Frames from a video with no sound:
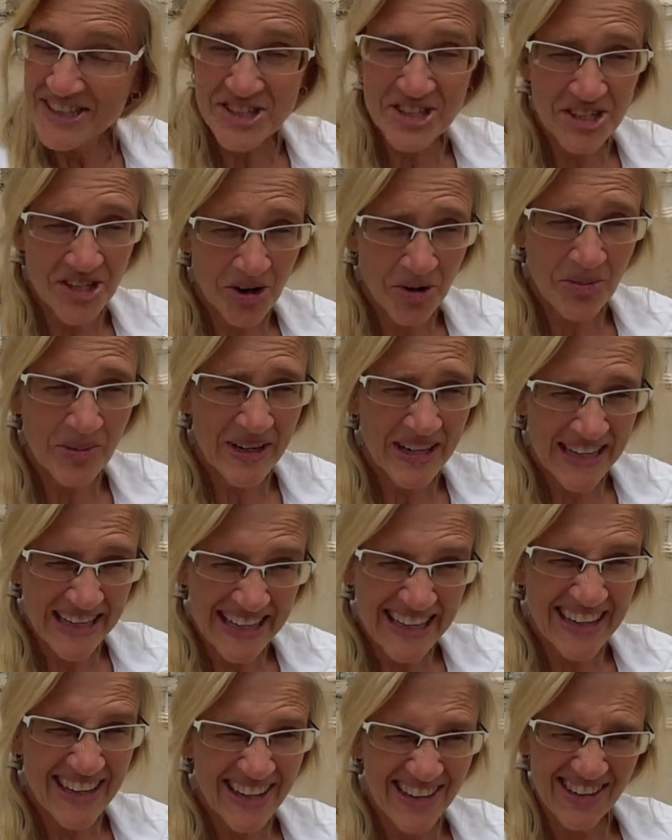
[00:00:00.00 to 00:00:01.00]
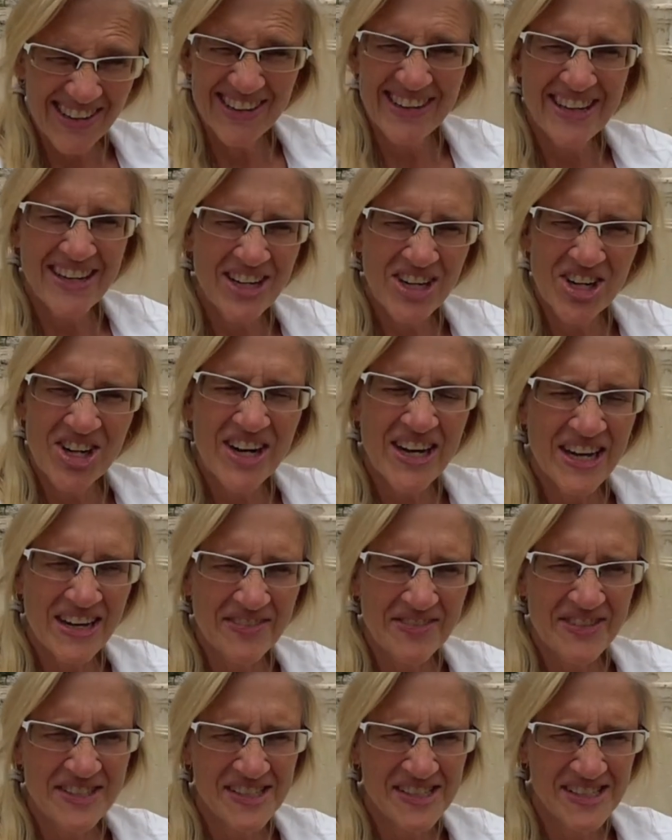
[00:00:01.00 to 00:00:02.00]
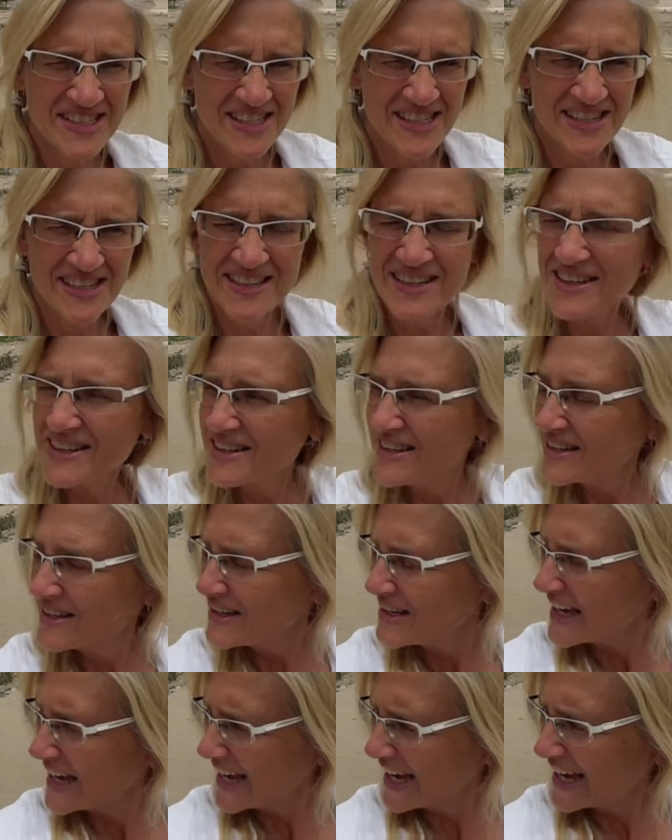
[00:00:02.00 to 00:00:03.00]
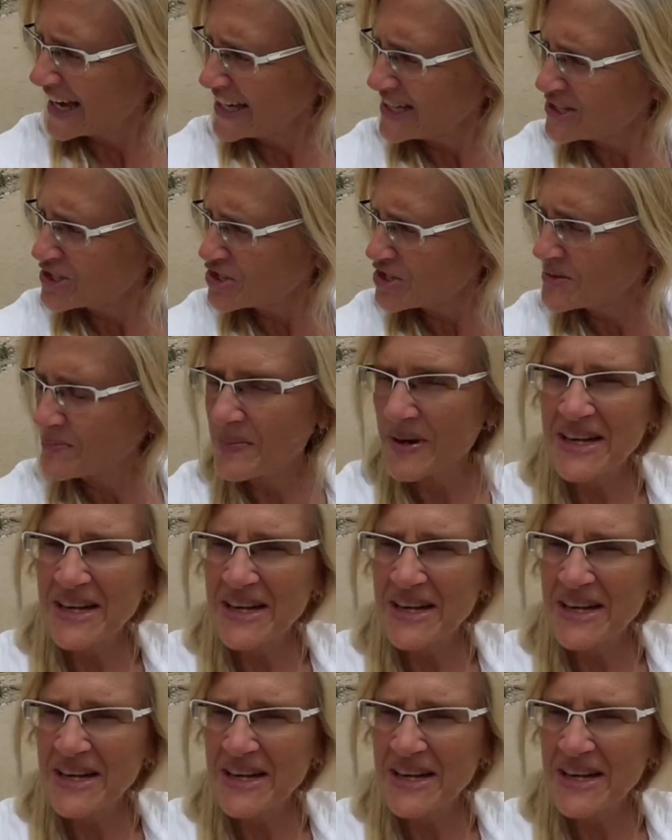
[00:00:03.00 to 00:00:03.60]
There's nobody here. Here I have this uh, ancient